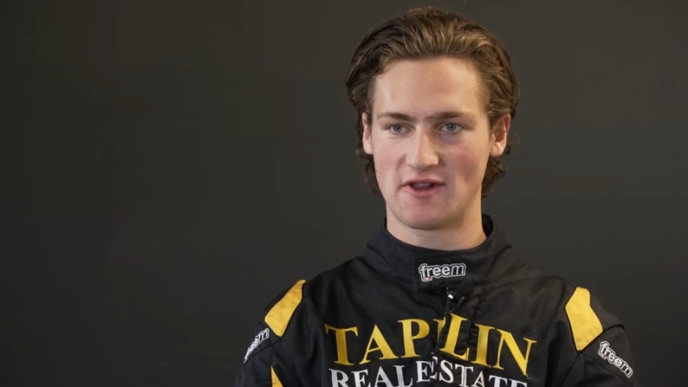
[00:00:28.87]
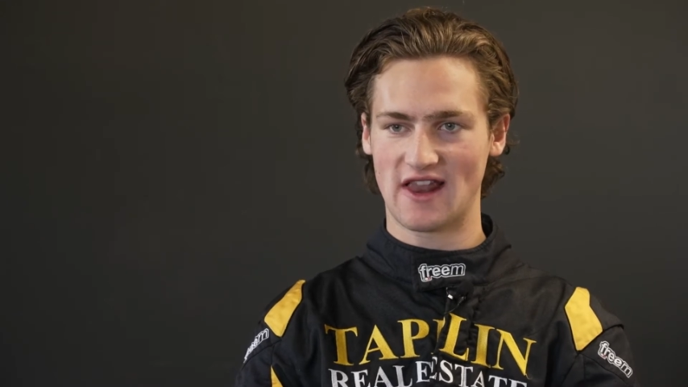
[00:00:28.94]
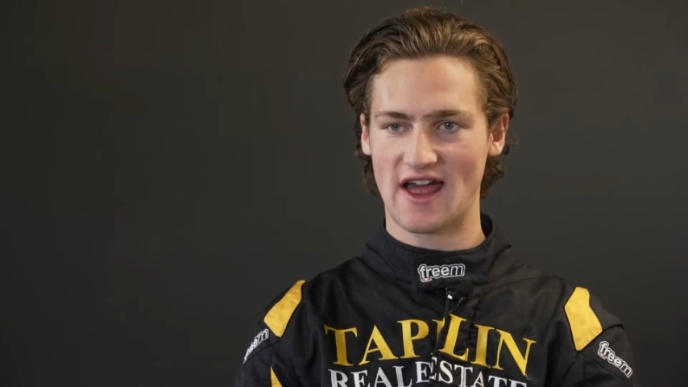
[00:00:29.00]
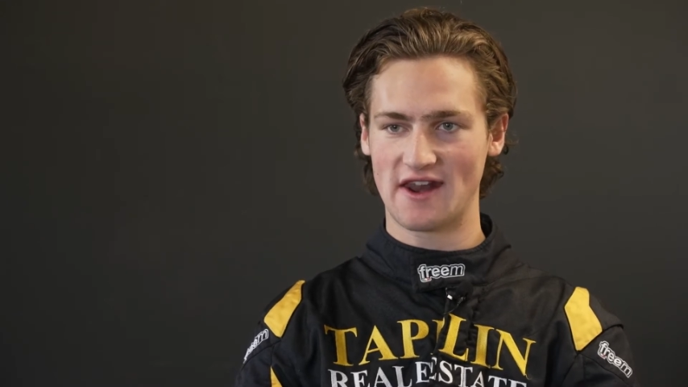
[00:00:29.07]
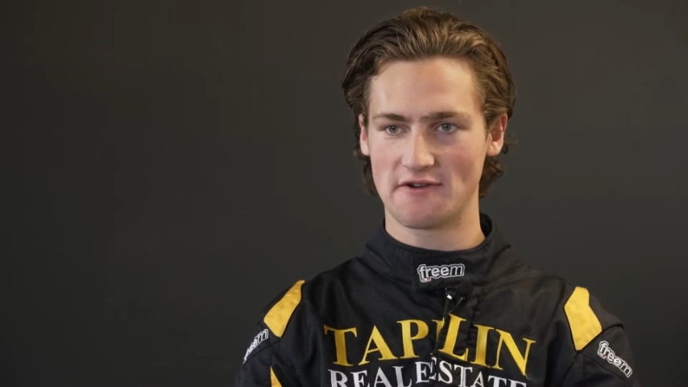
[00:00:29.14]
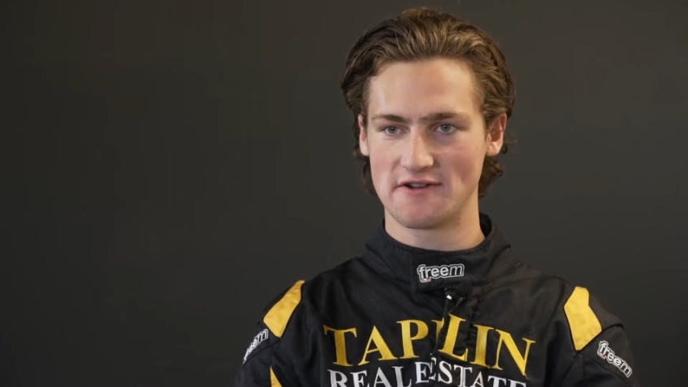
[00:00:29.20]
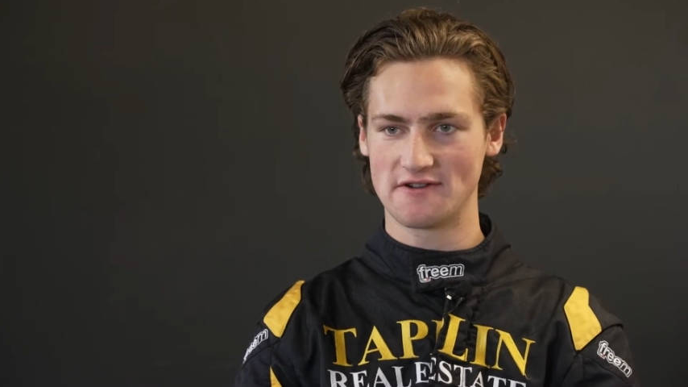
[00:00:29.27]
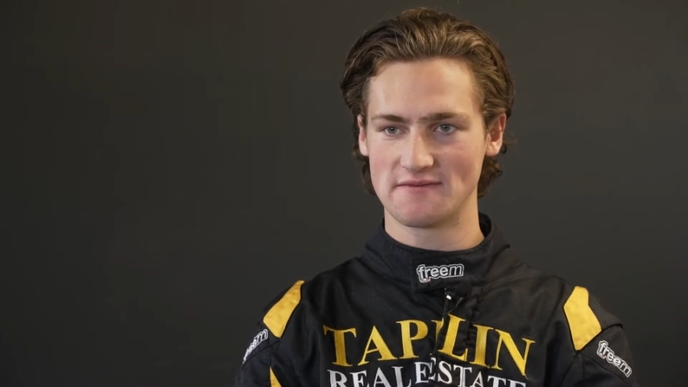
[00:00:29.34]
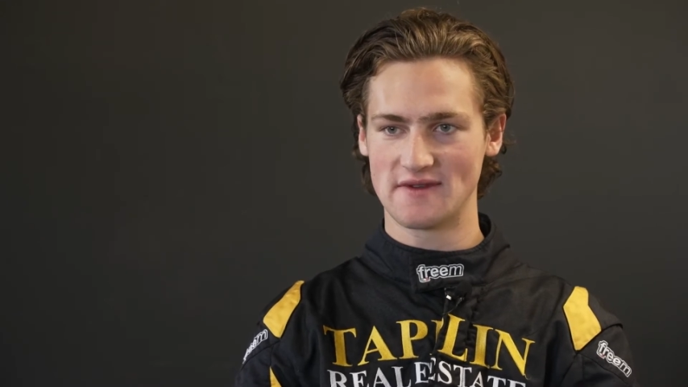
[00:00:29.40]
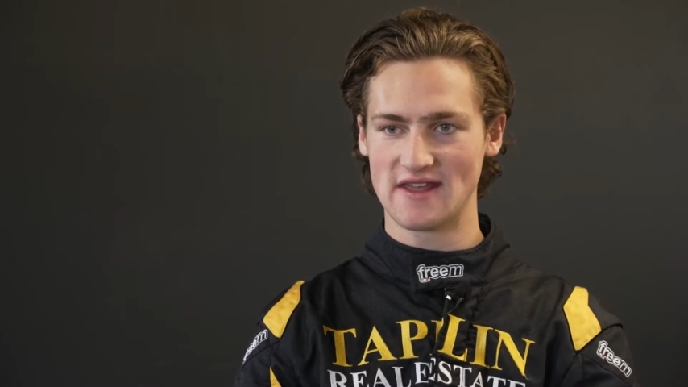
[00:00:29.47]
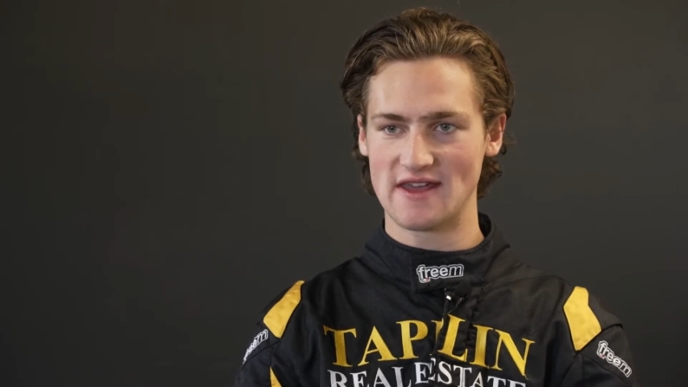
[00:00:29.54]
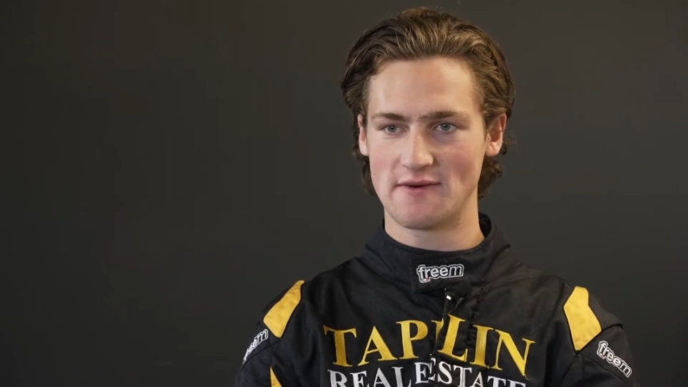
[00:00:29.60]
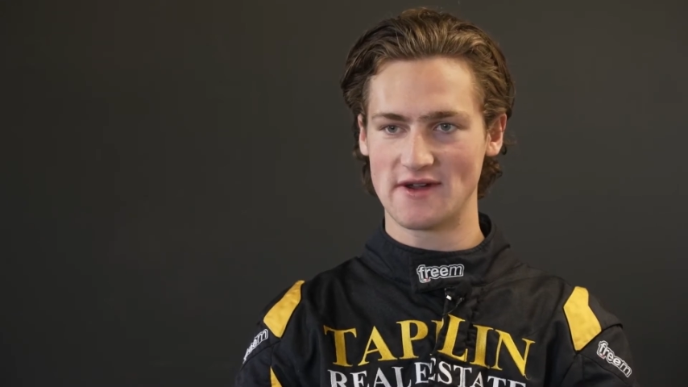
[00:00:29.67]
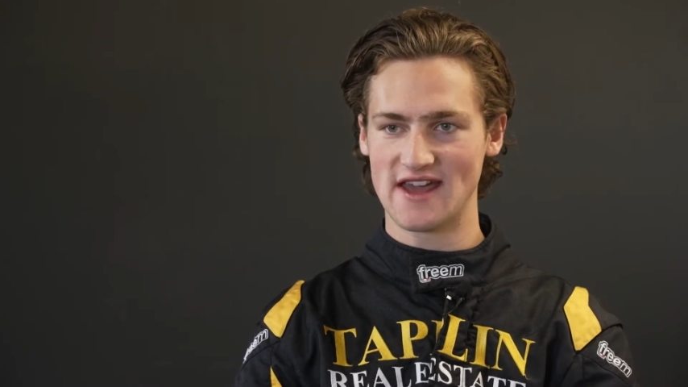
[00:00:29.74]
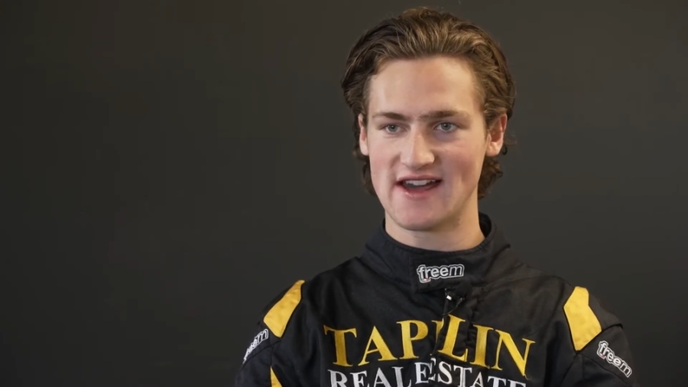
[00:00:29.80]
ladder, and
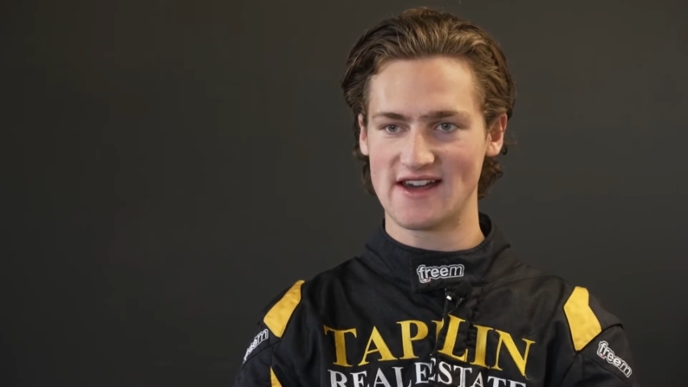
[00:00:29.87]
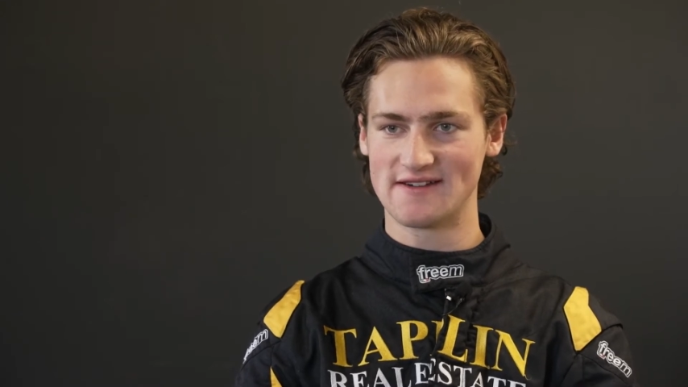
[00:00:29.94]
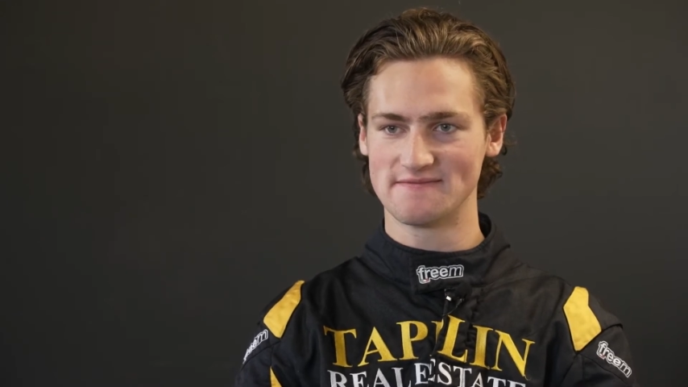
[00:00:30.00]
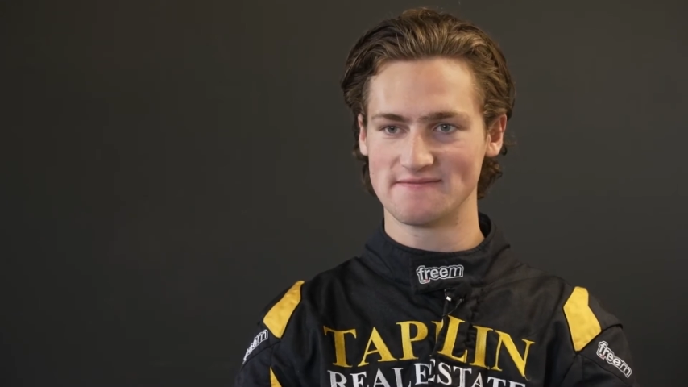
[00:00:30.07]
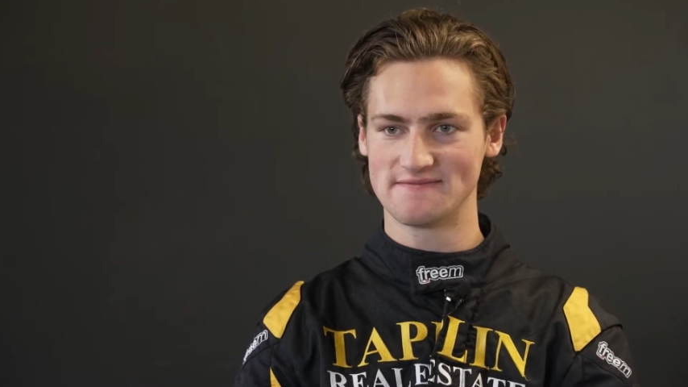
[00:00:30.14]
here we are.